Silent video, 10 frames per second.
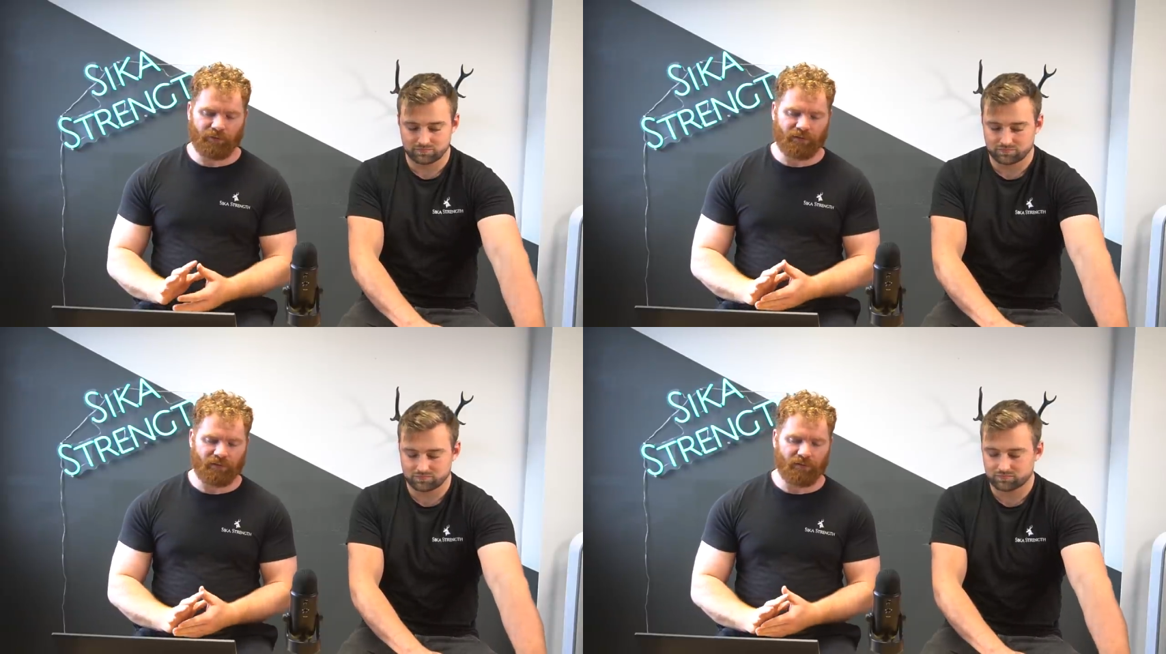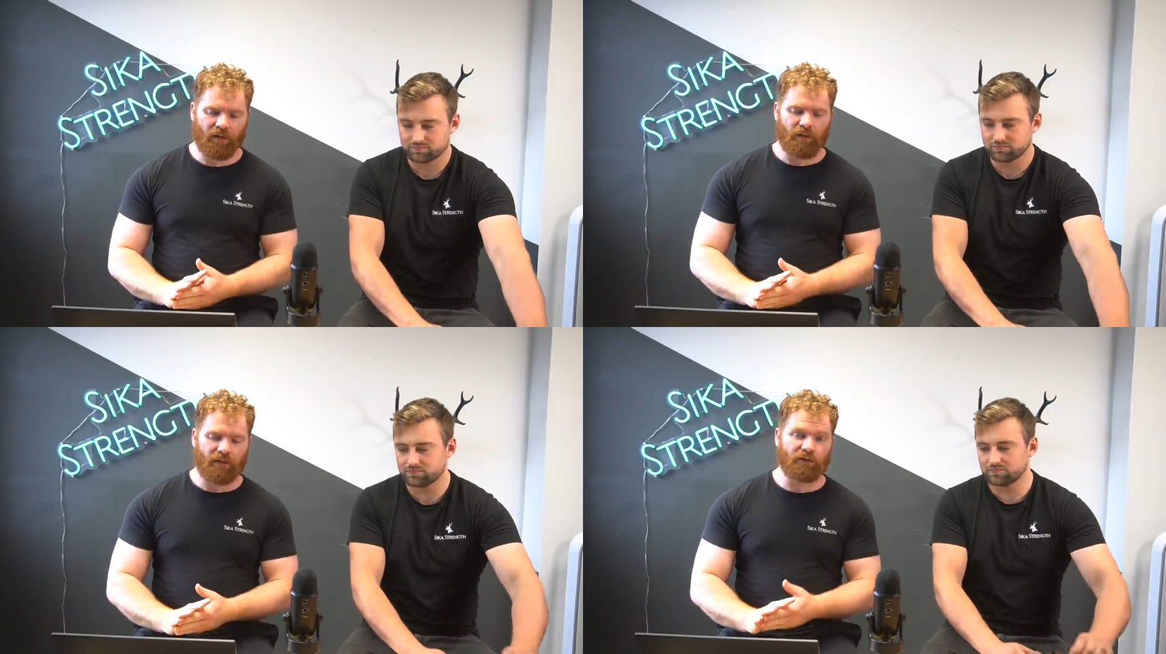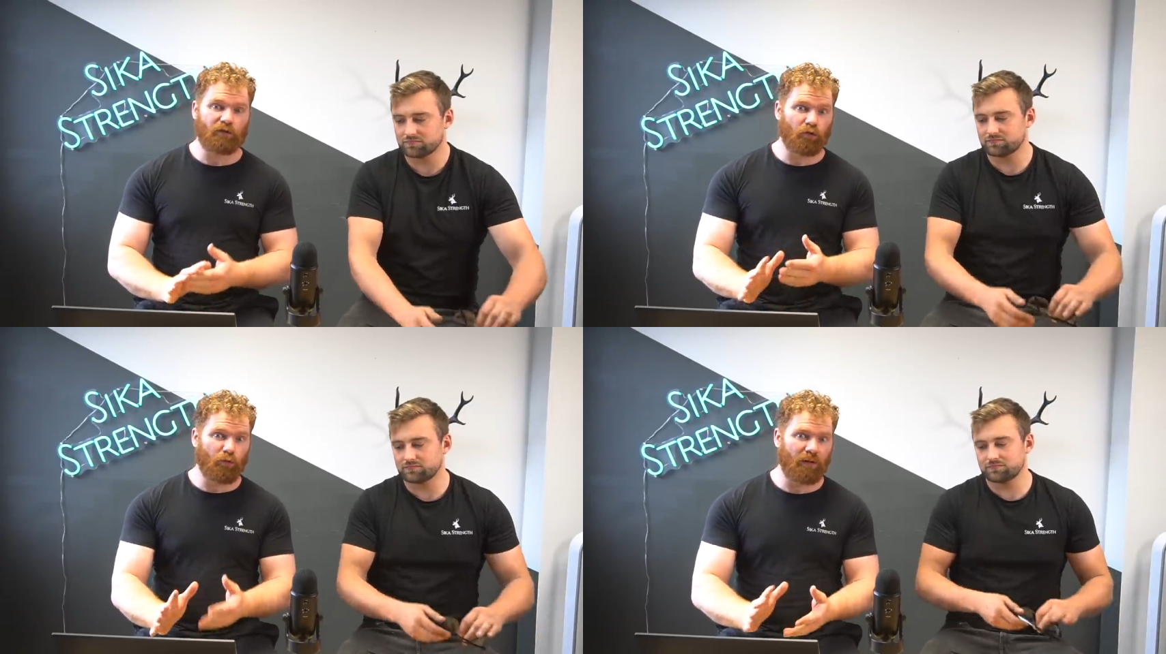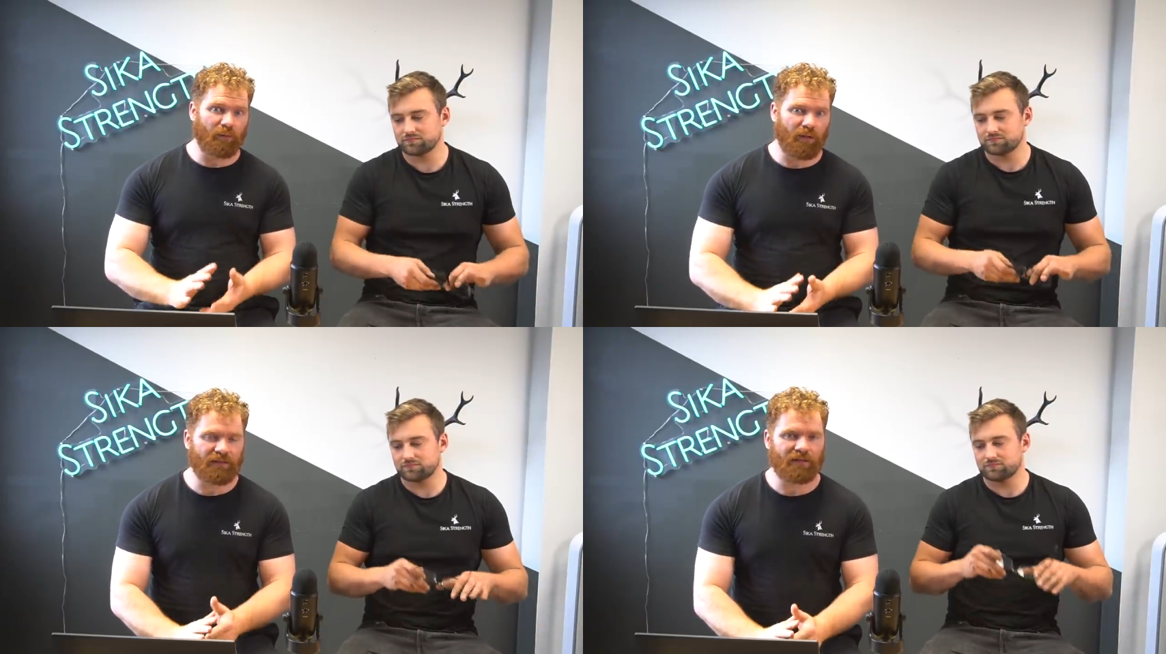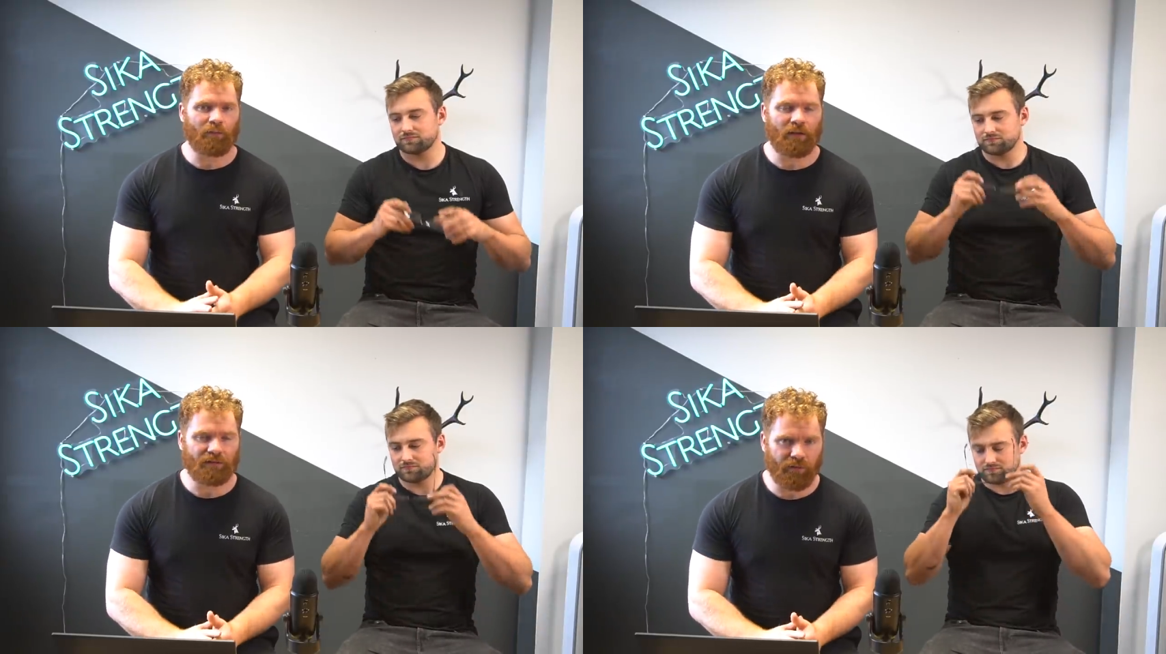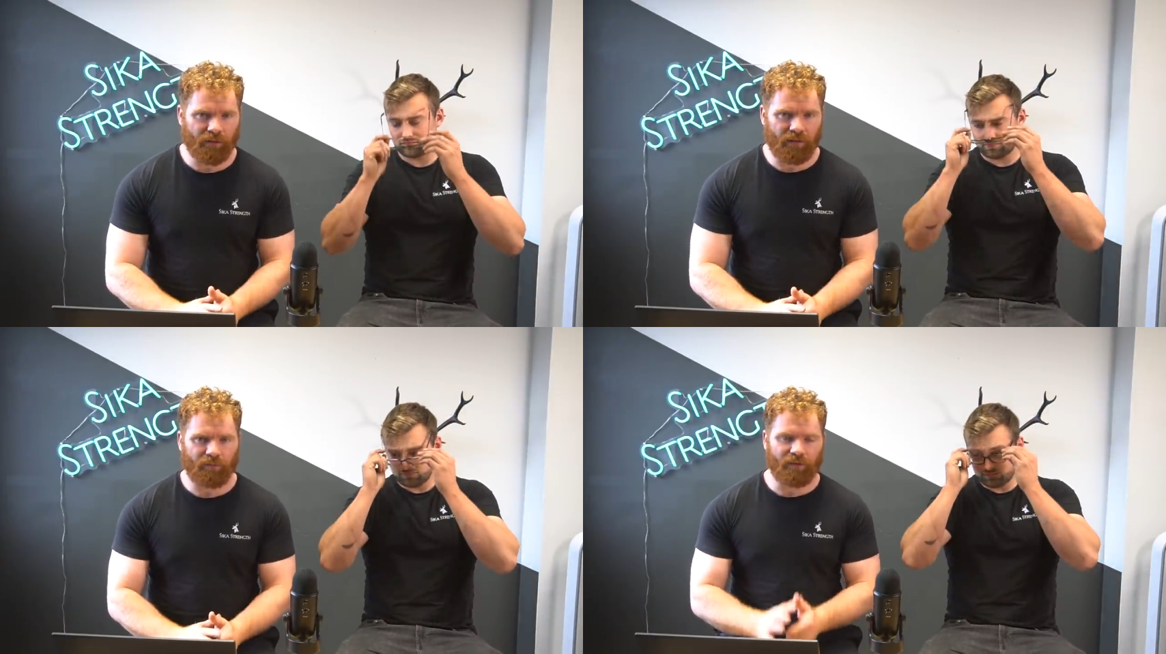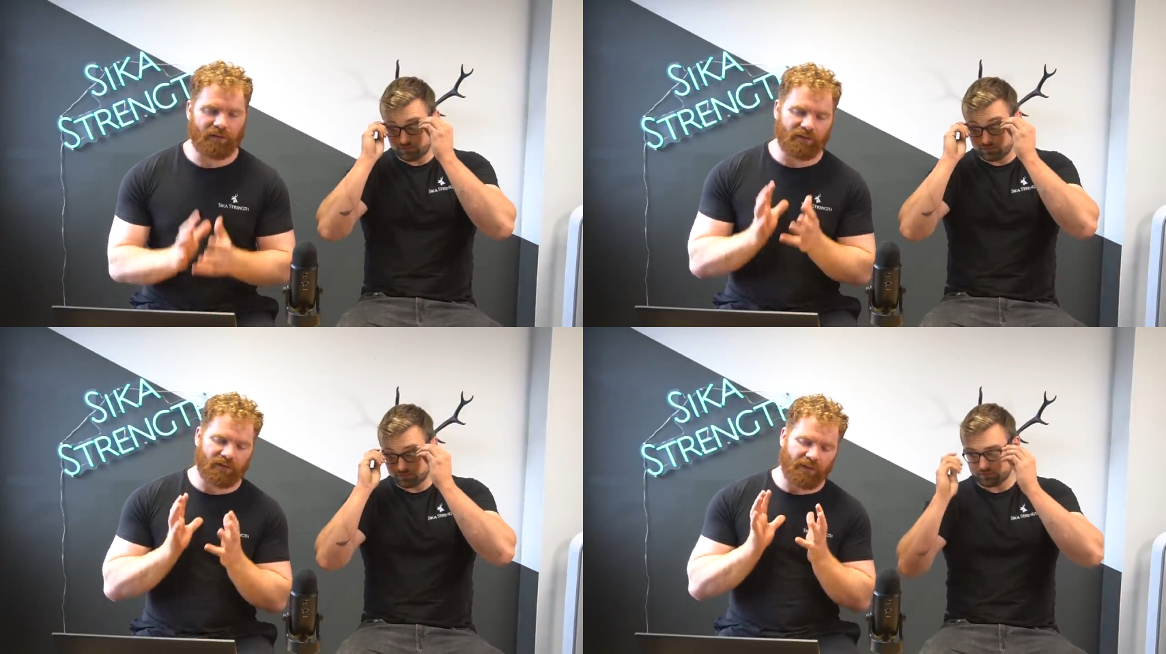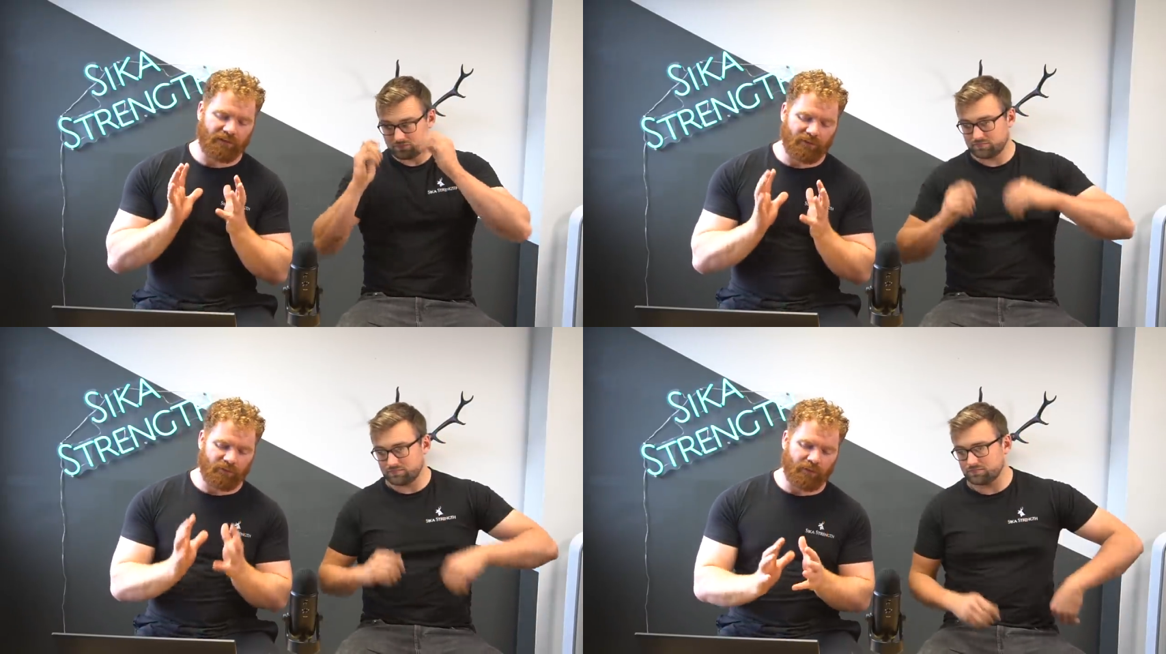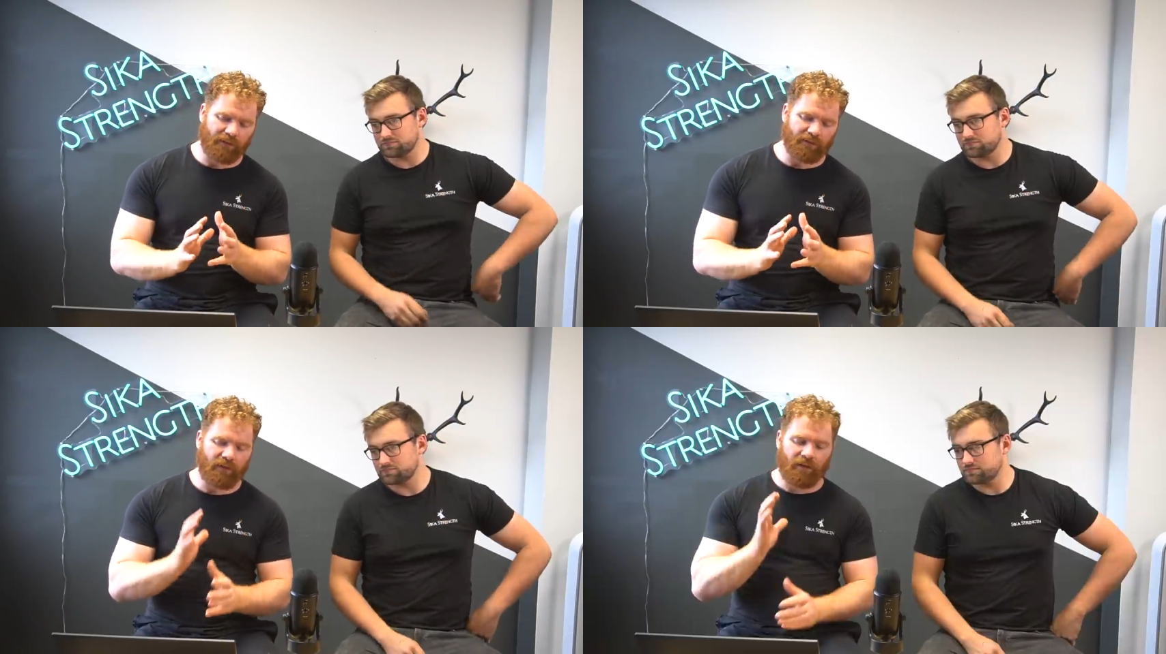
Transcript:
Speaker 1: We're just assuming based on what's going on. But in this case, it's great.